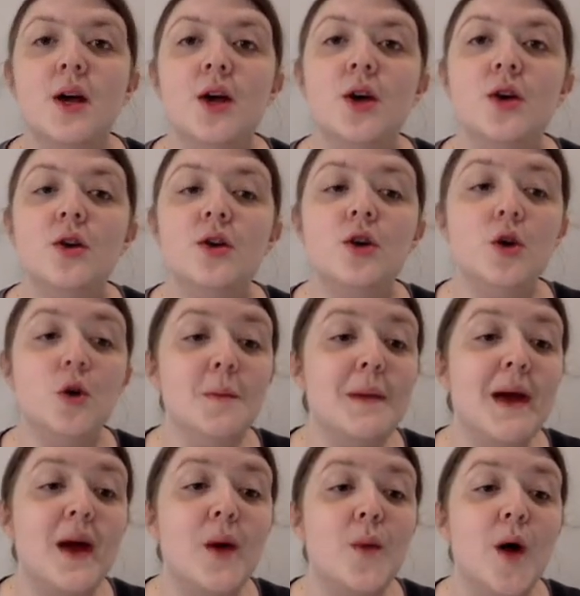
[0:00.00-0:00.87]
You
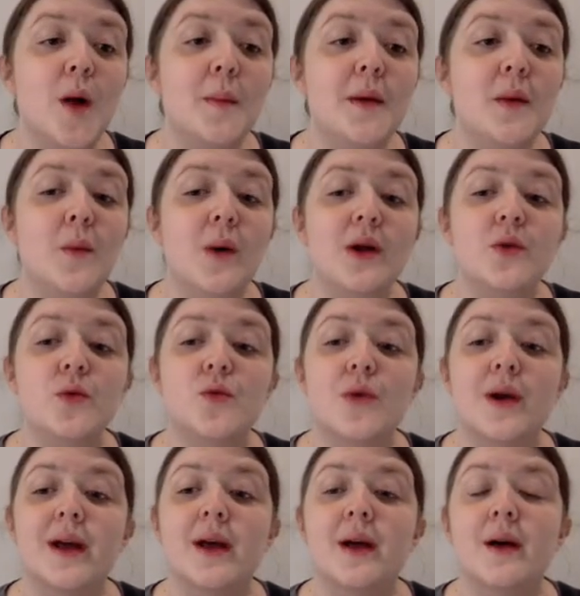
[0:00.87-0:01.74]
may well be
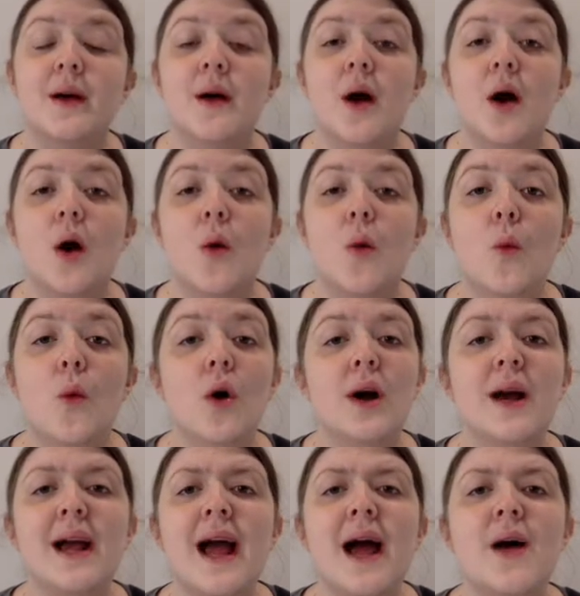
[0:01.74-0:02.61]
wondering,
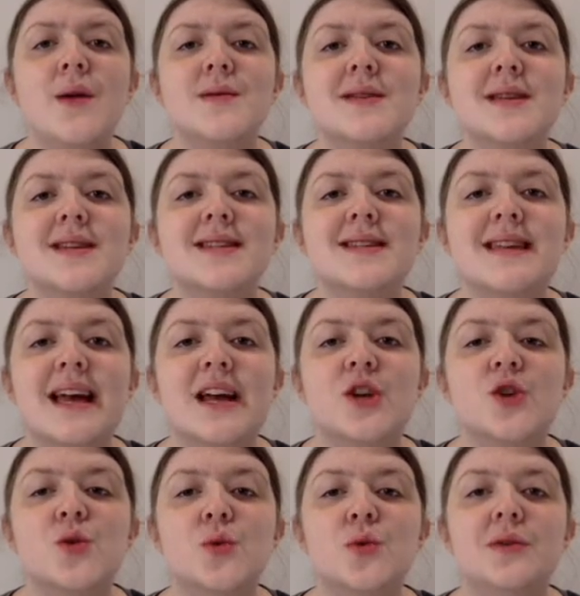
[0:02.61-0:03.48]
what counts as
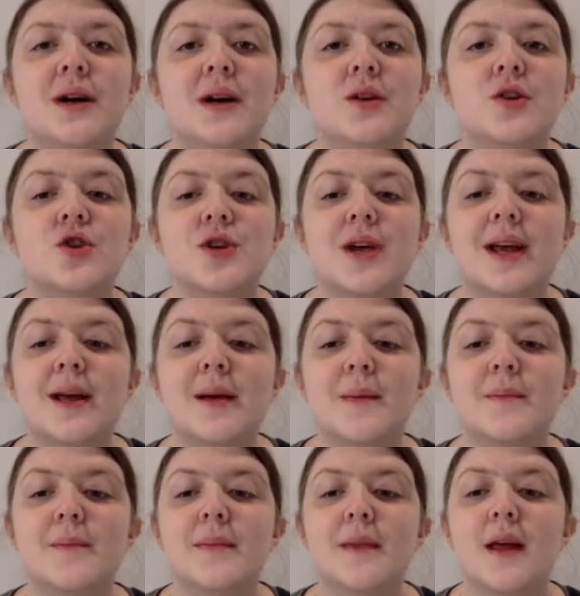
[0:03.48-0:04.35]
sexual touching?
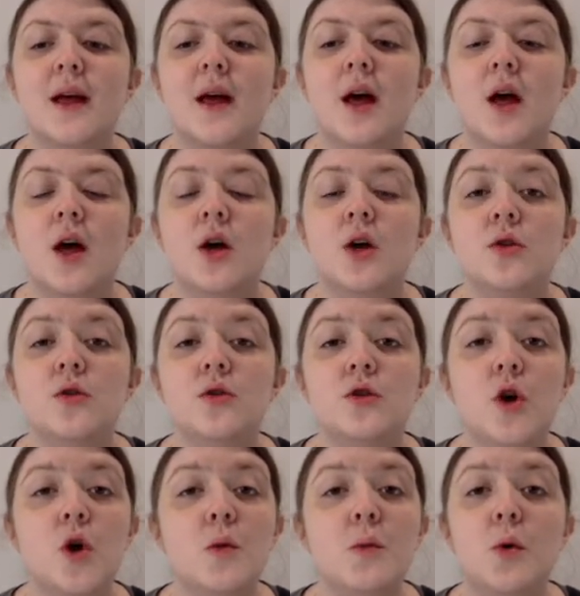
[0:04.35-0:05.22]

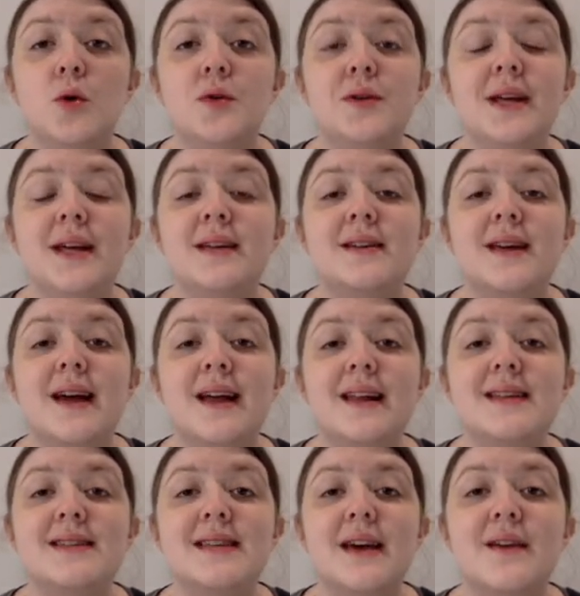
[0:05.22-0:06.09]
No more detail
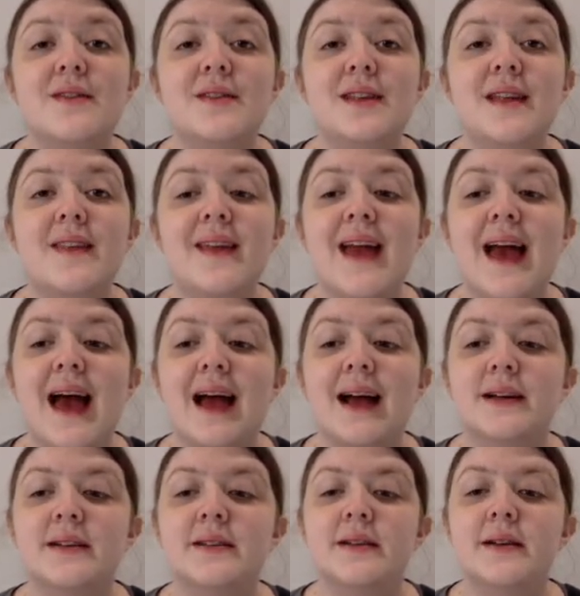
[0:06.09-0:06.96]
is given in the
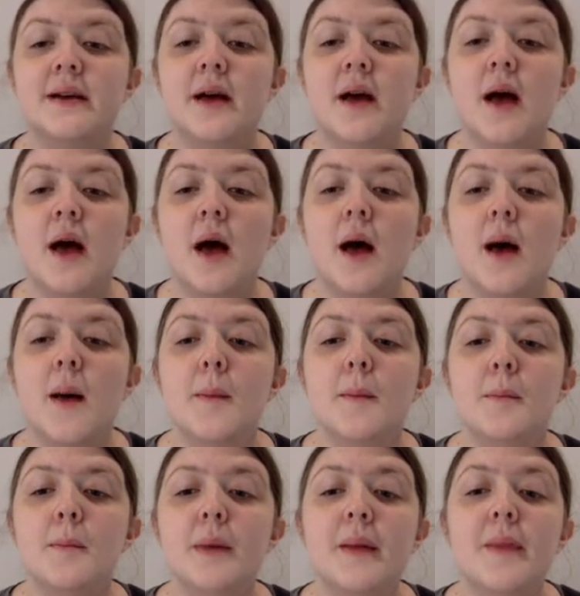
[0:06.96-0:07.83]
Act,
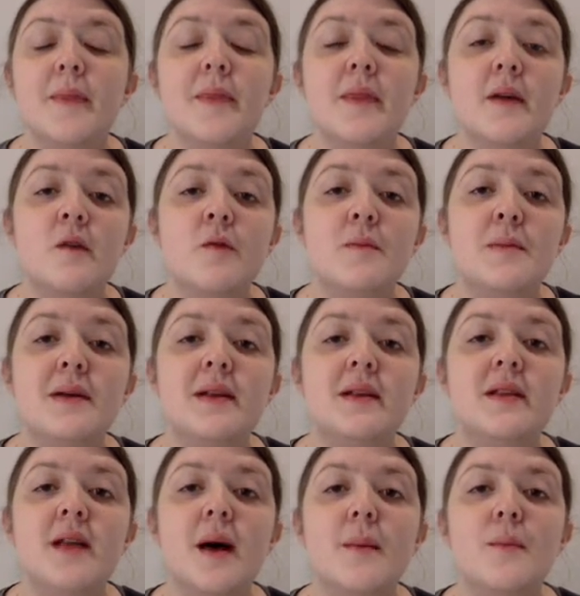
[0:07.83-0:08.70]
but there have been a
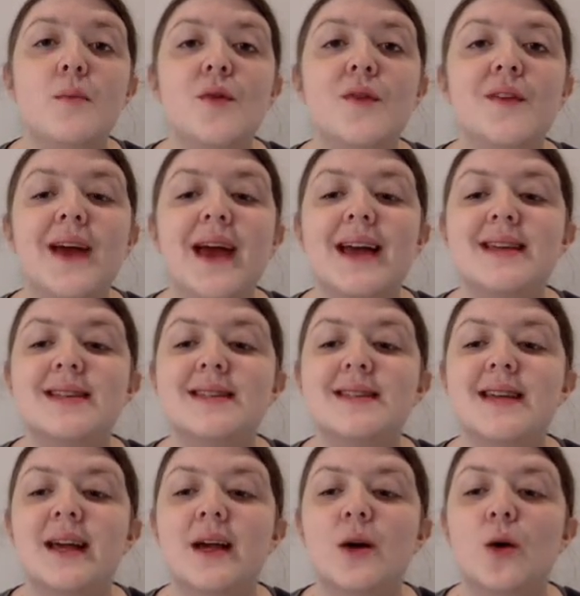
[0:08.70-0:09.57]
number of cases
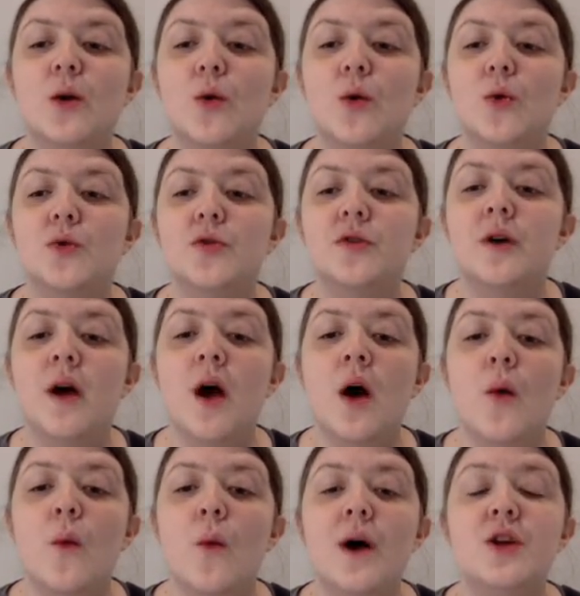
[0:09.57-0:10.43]
in court
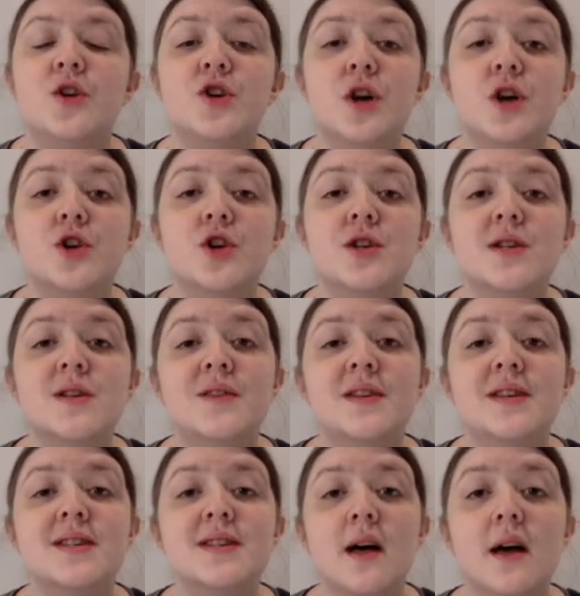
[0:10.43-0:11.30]
where judges have
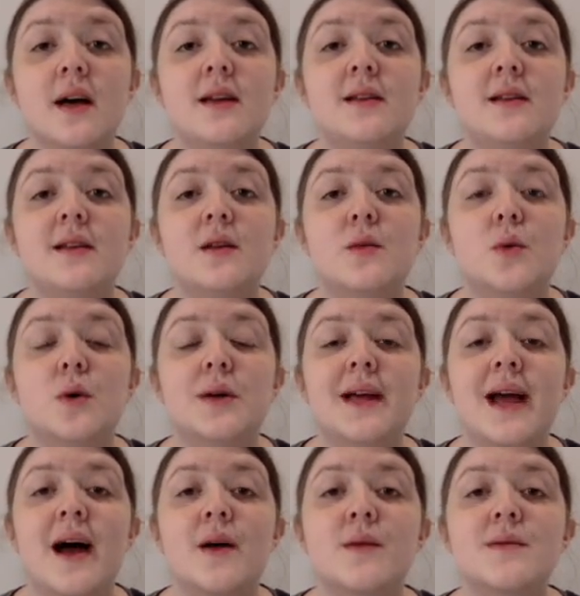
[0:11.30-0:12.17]
decided what
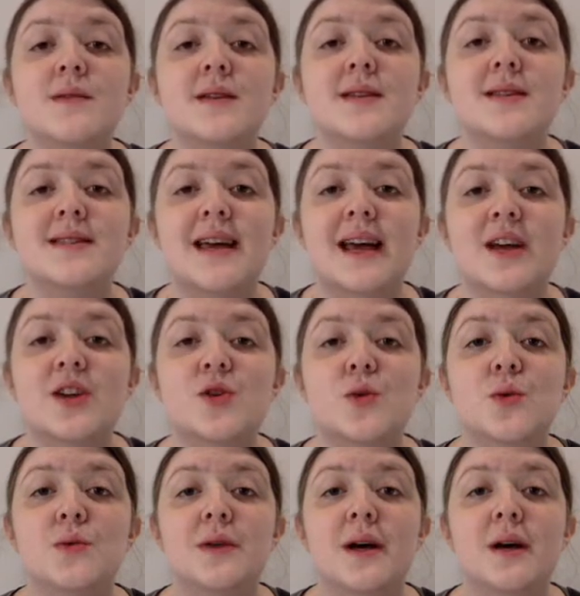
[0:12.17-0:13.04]
counts as sexual
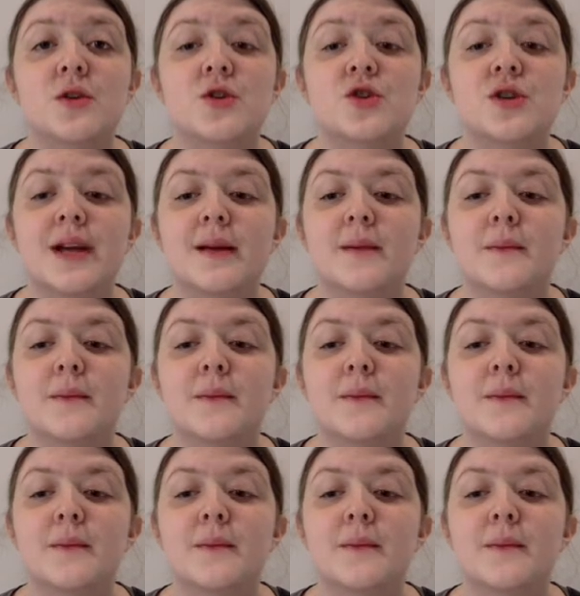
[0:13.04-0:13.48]
touching.